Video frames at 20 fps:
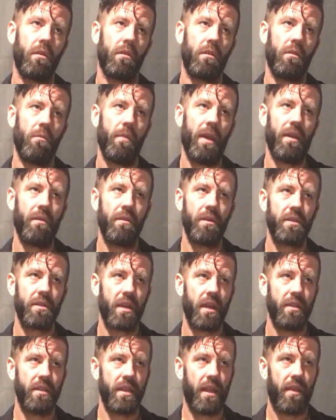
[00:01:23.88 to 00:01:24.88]
The main
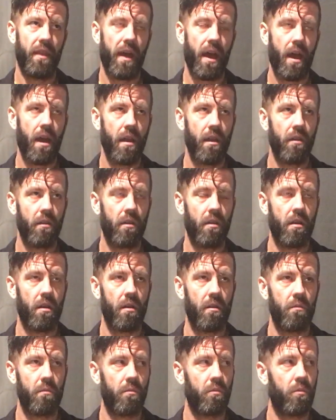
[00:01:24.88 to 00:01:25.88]
reason I did that
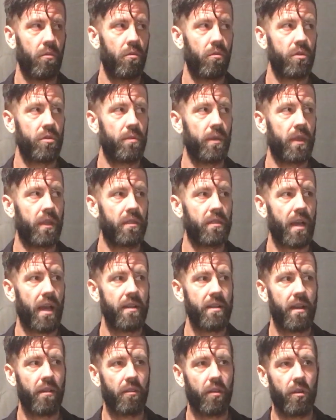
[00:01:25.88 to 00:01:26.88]
was because
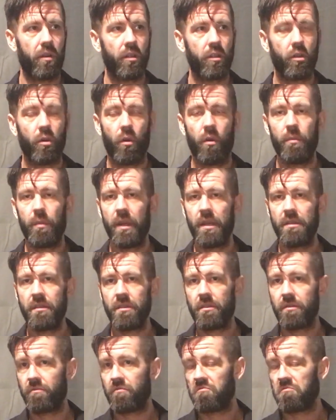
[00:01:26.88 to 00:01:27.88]
I downloaded
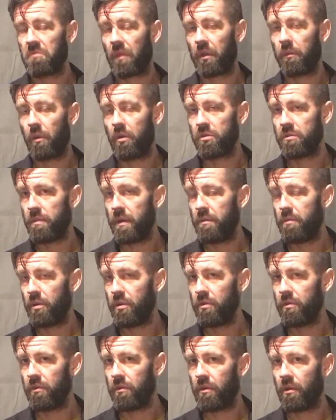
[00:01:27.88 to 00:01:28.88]
Coinbase, like most
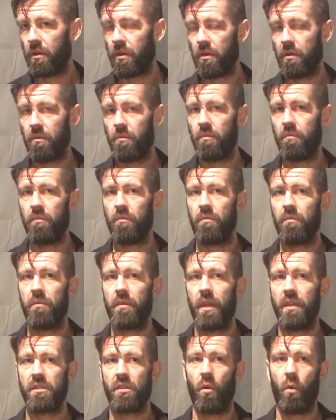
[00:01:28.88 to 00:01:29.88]
people.
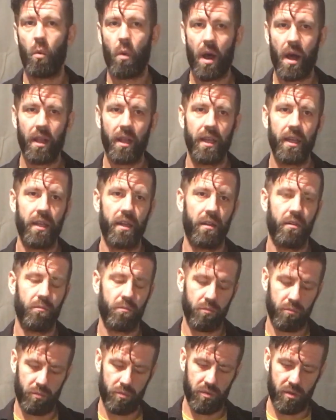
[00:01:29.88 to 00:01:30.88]
That's a wallet and a
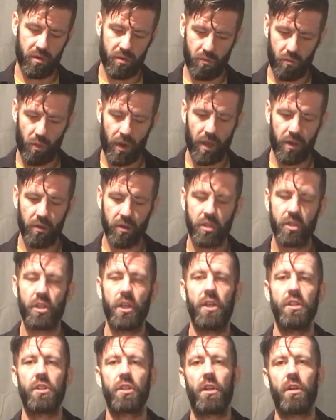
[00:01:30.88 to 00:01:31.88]
way to
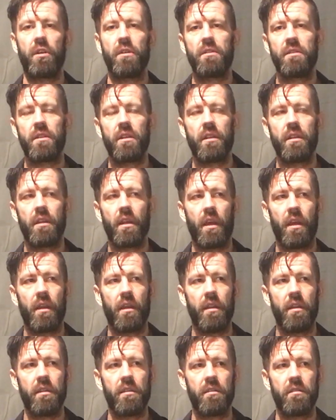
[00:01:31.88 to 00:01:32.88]
exchange currency that
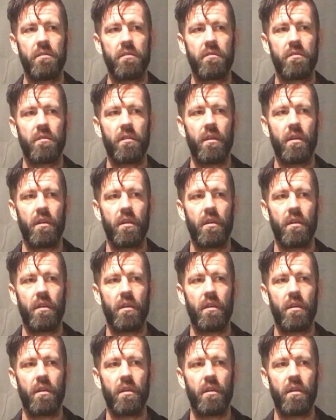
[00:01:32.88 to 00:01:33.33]
is